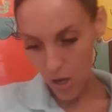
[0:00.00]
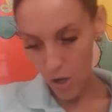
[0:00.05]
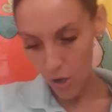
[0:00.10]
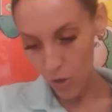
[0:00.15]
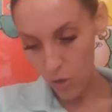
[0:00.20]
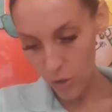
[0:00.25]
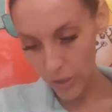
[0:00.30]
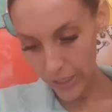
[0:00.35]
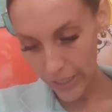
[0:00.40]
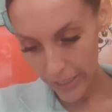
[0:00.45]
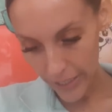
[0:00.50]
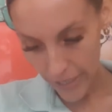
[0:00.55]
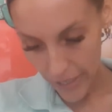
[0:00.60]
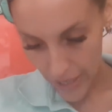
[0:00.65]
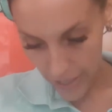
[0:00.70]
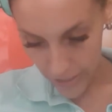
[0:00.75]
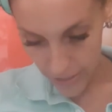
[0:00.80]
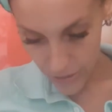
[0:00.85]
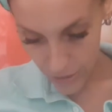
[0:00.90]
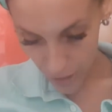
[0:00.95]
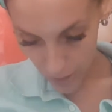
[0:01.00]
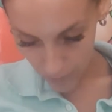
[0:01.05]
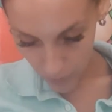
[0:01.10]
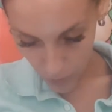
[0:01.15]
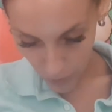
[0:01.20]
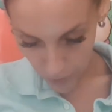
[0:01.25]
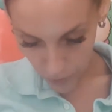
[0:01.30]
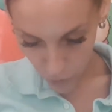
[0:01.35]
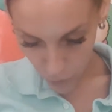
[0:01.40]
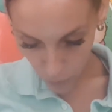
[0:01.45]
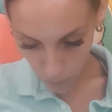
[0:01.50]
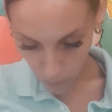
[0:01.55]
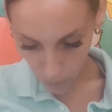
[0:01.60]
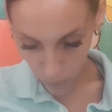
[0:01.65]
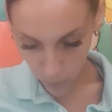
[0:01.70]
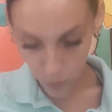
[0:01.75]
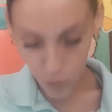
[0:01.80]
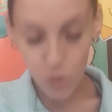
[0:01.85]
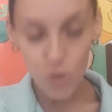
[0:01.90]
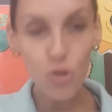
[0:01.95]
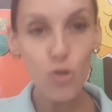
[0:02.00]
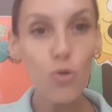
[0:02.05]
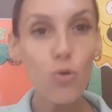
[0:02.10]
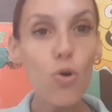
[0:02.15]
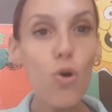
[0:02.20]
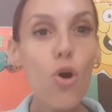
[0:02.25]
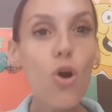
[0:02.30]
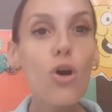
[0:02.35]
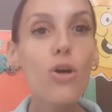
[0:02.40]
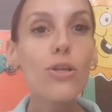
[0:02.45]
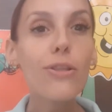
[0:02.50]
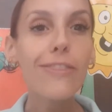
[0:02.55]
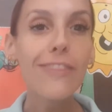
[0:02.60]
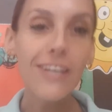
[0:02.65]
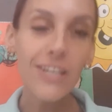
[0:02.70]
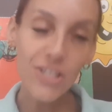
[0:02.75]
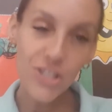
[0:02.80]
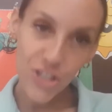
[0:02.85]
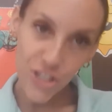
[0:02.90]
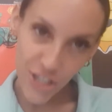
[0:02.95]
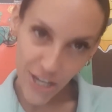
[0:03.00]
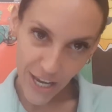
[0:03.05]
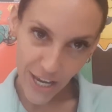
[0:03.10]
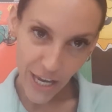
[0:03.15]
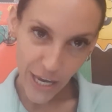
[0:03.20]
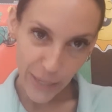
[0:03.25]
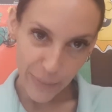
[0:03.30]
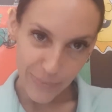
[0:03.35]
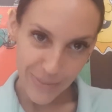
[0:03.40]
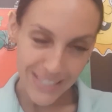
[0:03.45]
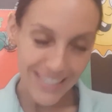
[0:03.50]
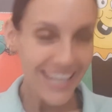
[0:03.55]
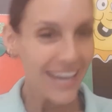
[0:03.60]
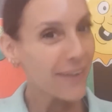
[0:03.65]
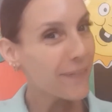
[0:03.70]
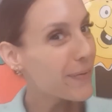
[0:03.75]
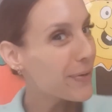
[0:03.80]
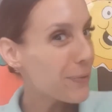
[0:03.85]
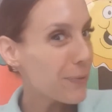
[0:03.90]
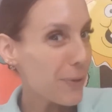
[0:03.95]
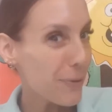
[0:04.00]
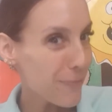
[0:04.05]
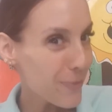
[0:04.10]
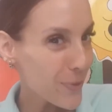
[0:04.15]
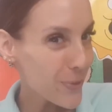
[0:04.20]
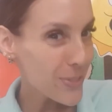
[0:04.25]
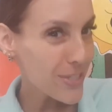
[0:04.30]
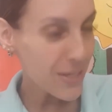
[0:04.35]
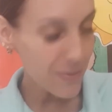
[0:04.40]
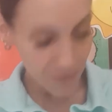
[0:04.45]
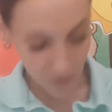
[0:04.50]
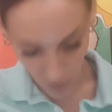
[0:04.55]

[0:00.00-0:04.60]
Okay, so I'm going to put you the shapes like we reviewed them